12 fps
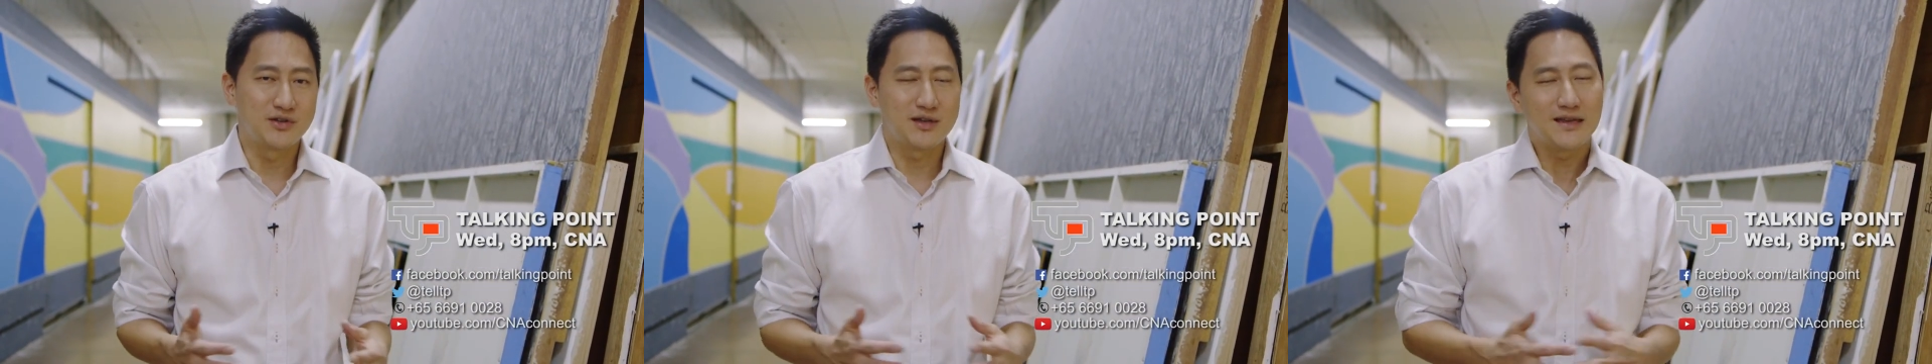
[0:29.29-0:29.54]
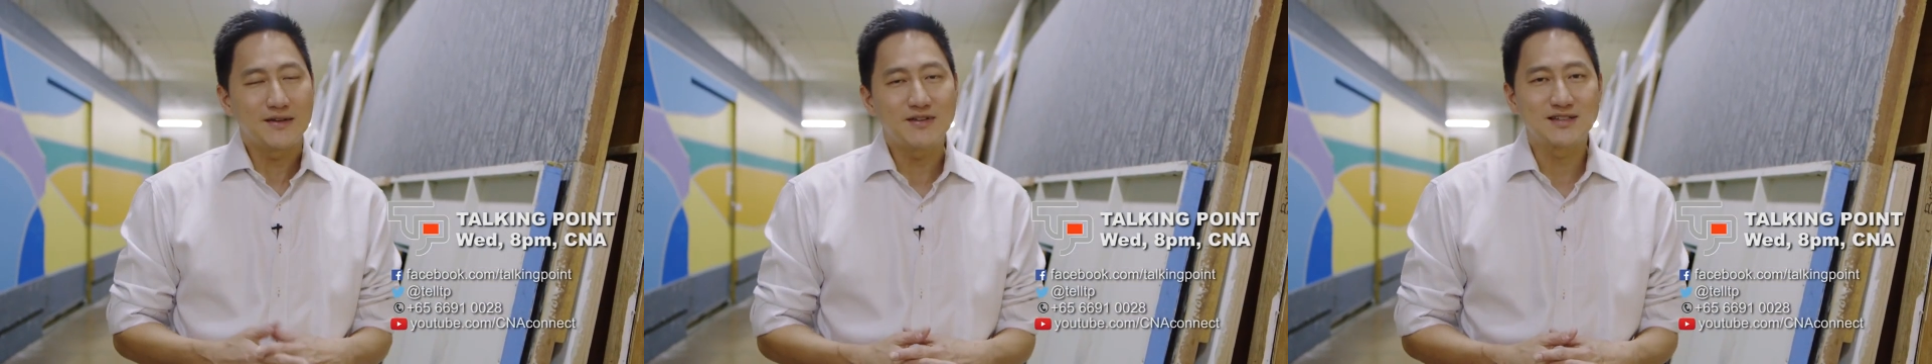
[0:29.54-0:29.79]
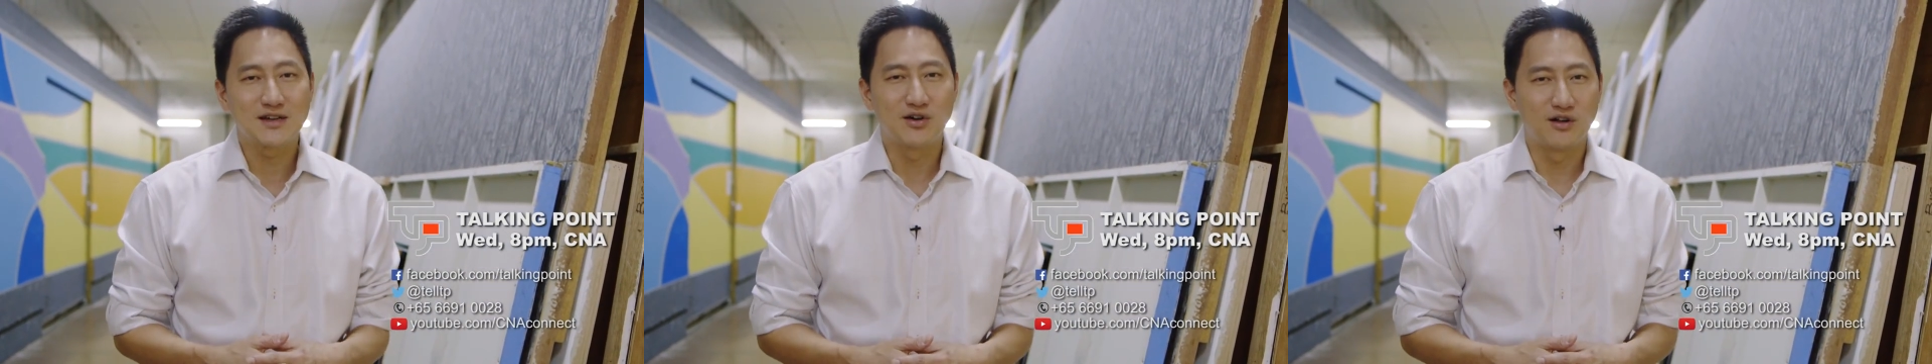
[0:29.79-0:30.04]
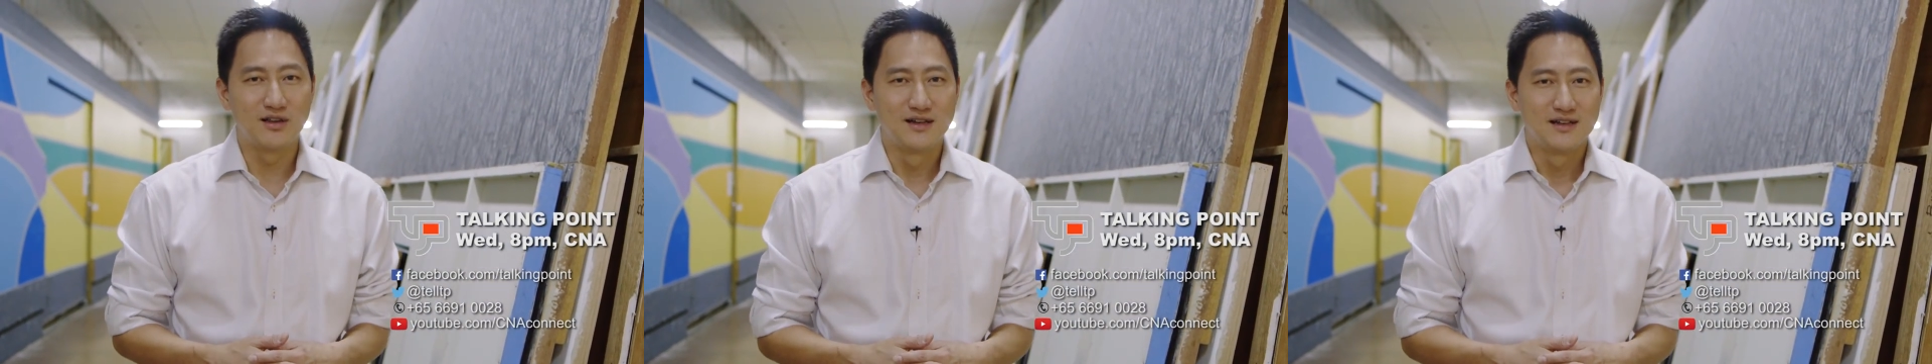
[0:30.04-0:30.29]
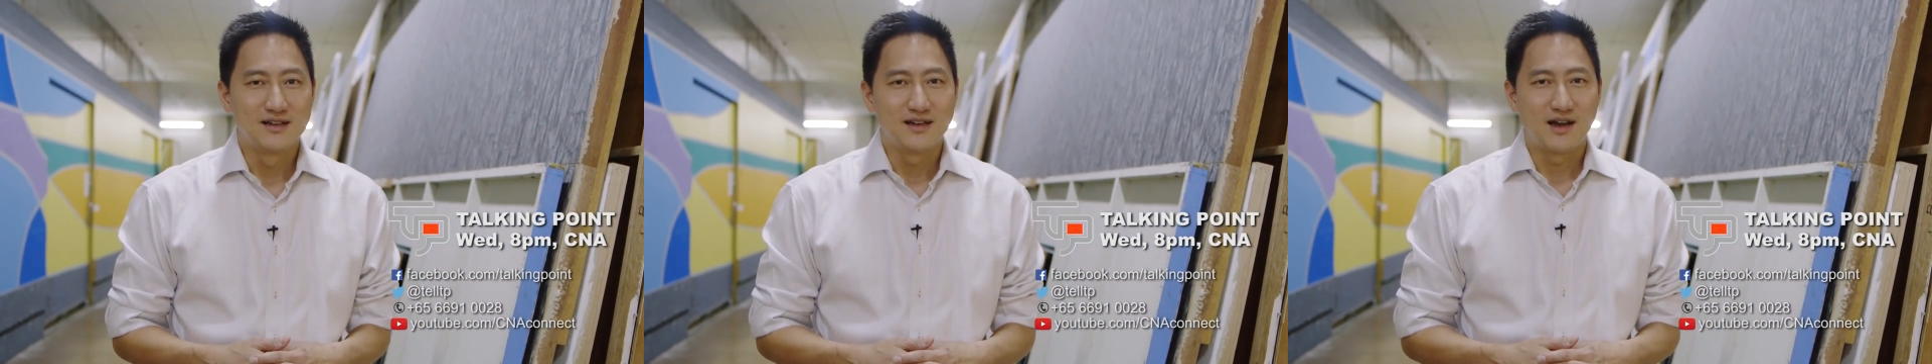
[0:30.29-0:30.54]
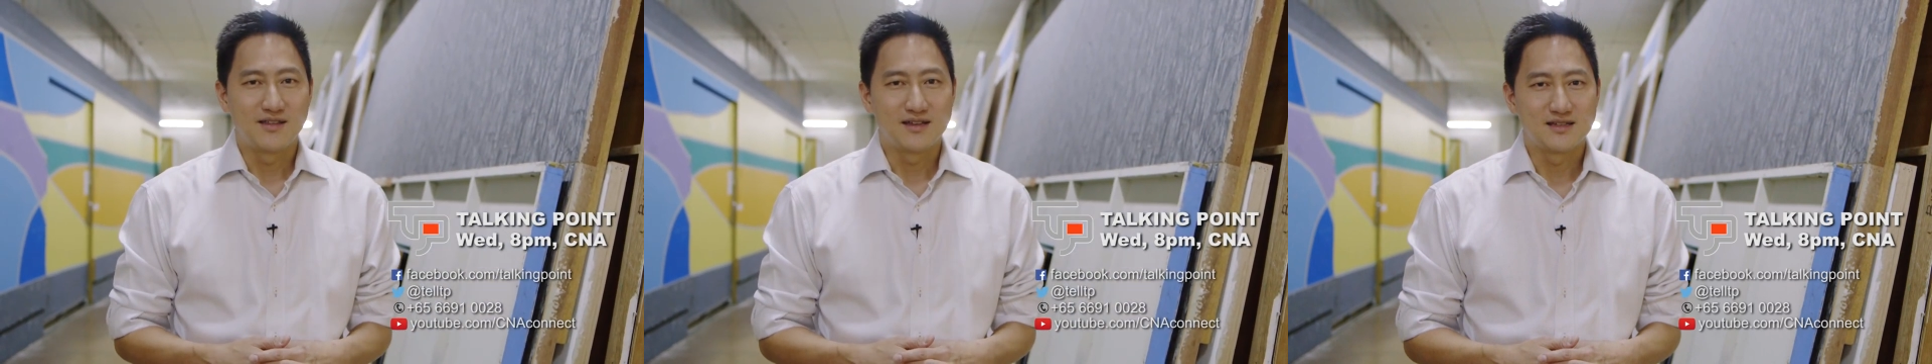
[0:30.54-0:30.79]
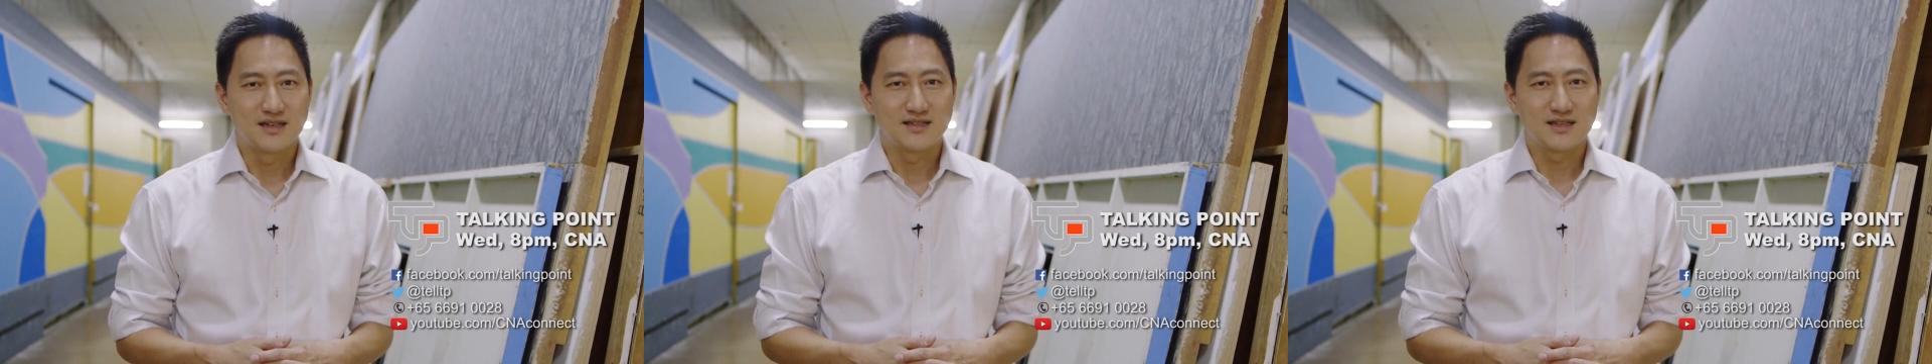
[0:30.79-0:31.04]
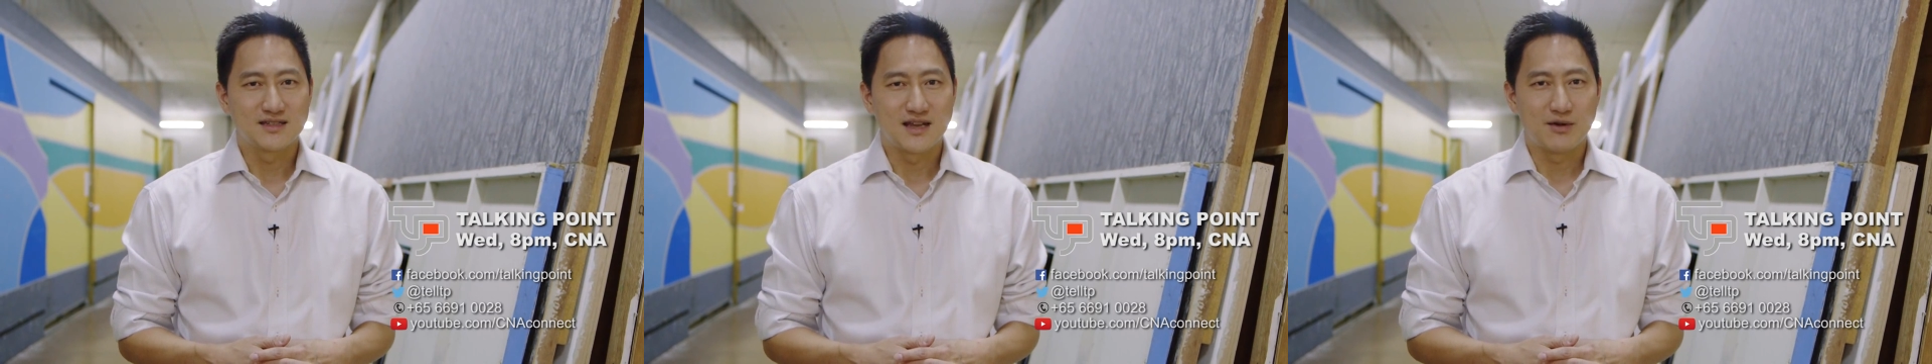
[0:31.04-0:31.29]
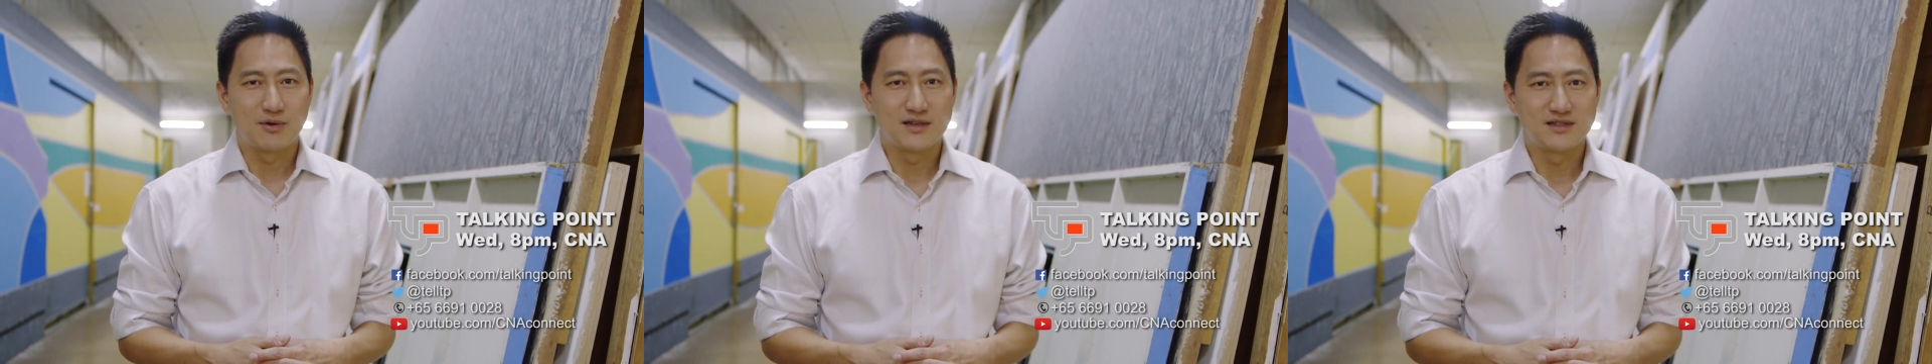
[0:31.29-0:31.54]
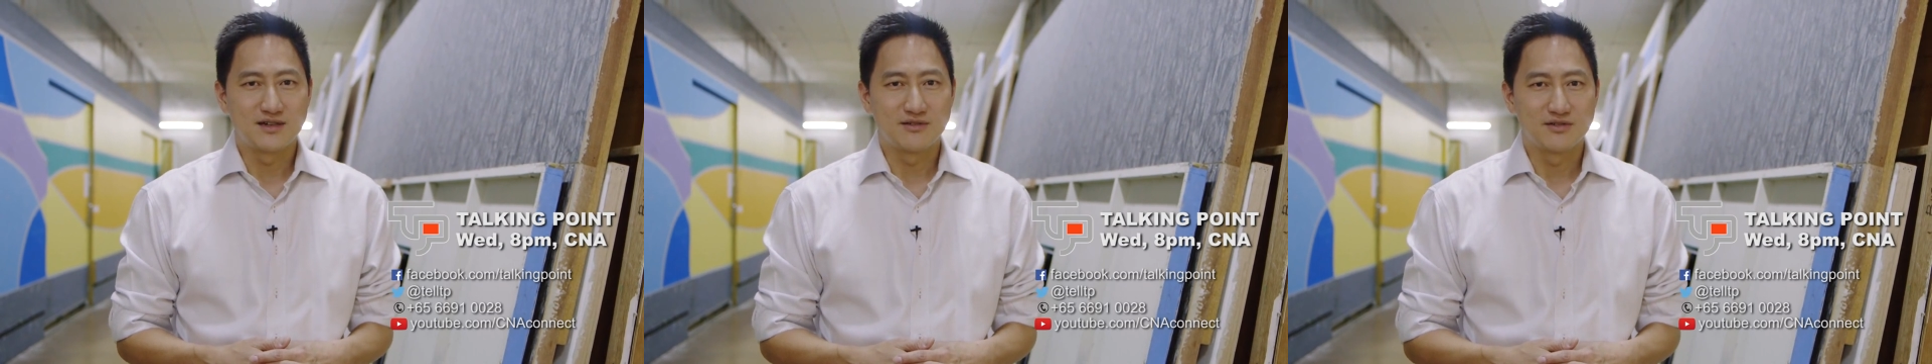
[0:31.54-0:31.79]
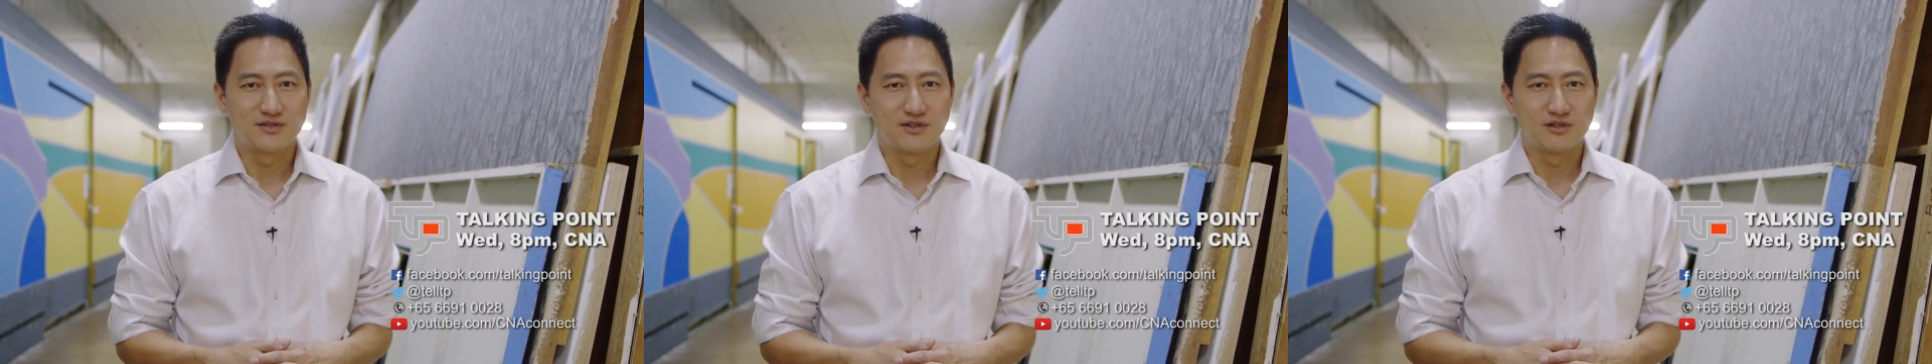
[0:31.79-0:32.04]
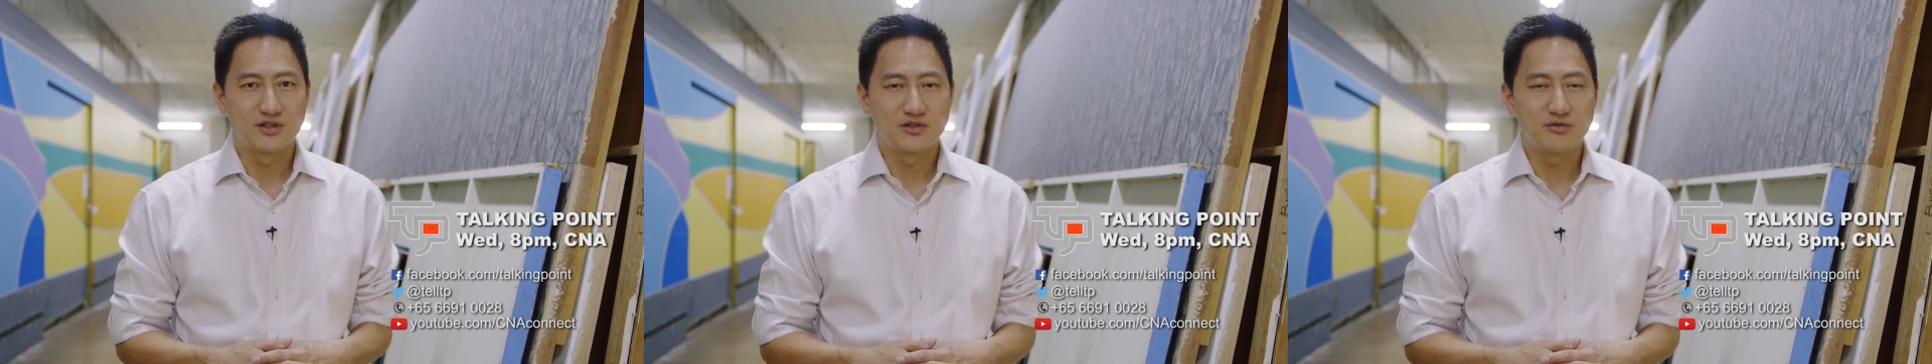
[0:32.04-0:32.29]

So you can give us a call either at six six nine one zero zero